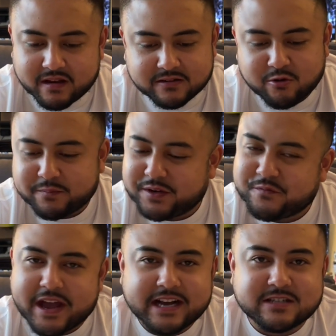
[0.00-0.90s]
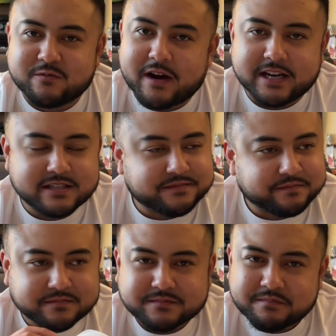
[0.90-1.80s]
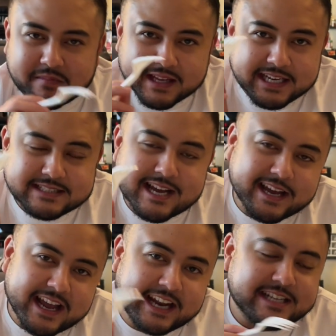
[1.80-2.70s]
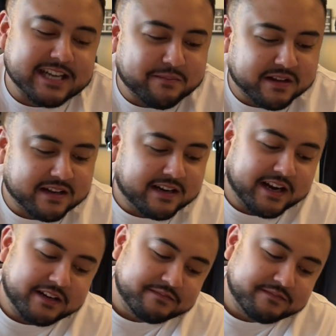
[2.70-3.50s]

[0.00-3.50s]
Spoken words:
Corned beef, eggs, and rice. Eat that any time of the day.